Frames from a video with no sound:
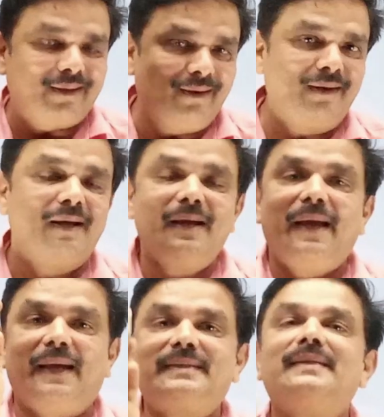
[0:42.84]
in
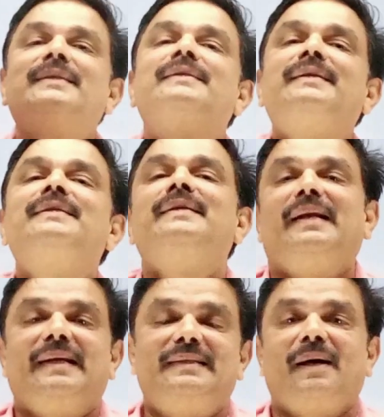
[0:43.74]
SSC
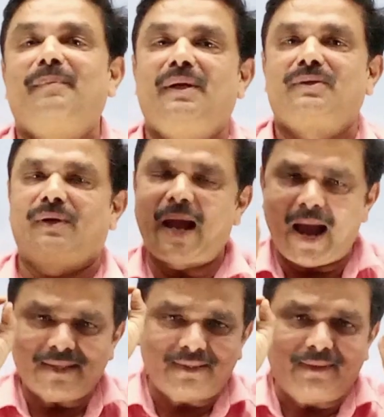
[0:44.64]
CGL examination.
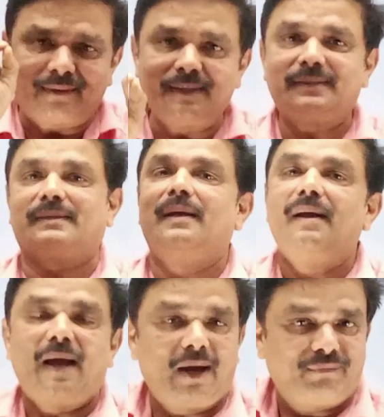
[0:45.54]
As it is,
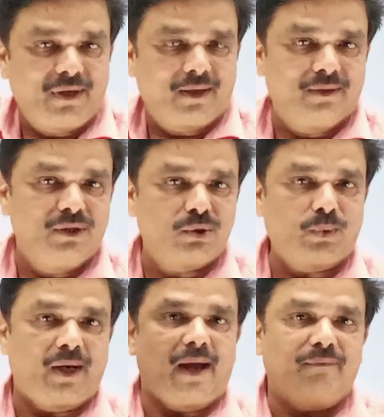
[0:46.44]
I have taken this
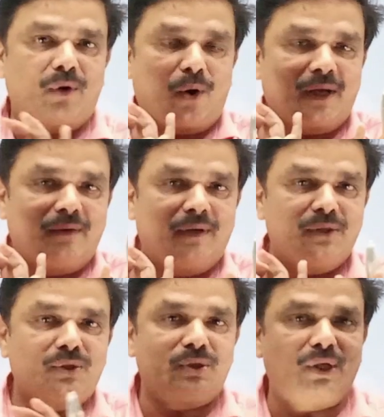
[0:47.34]
one. I have not
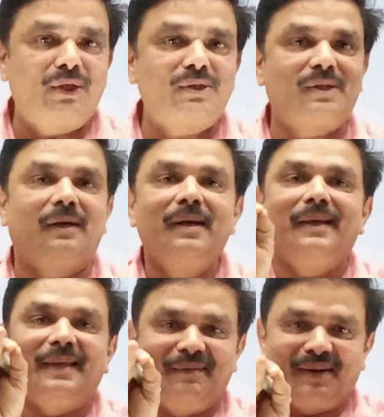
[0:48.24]
even changed
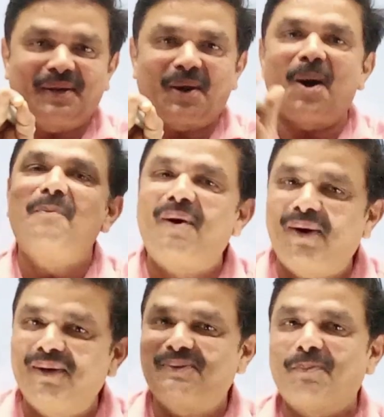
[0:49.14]
even comma
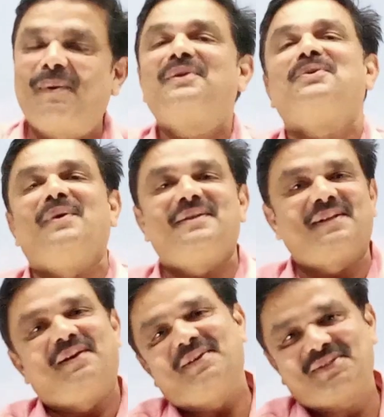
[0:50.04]
also,
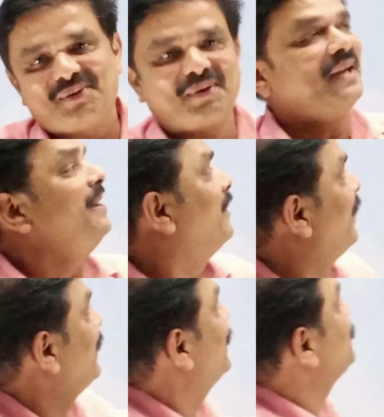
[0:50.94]
punctuation also. Okay,
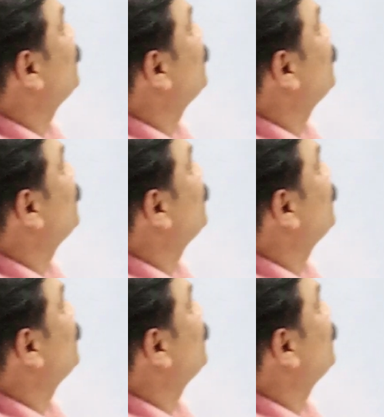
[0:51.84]
right, let's